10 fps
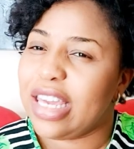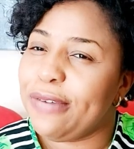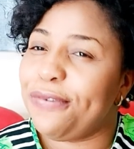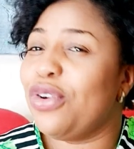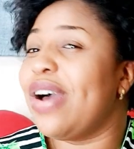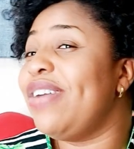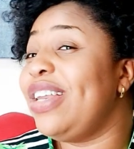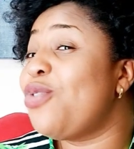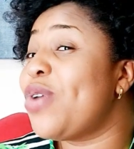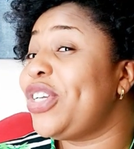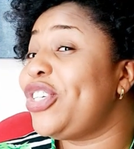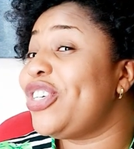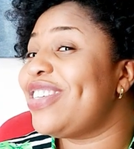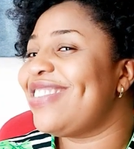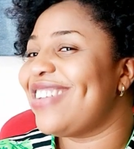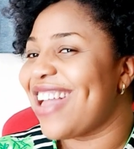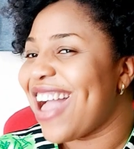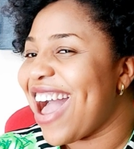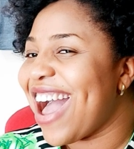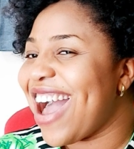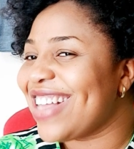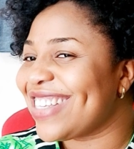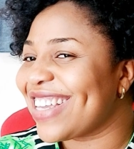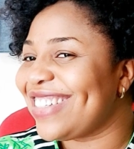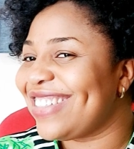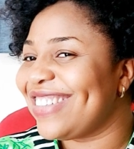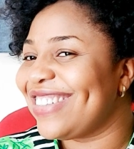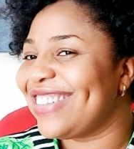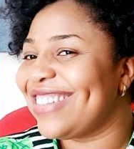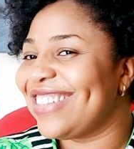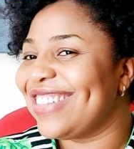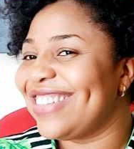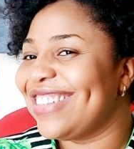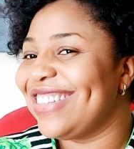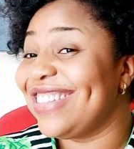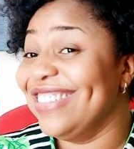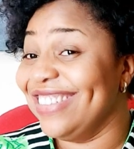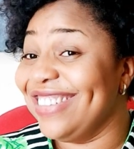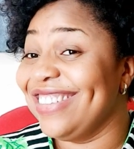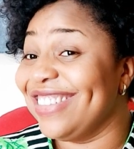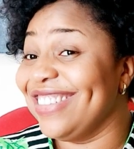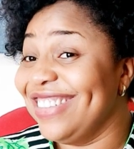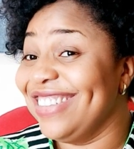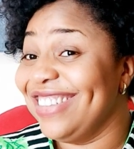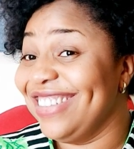if you have any question, ask. It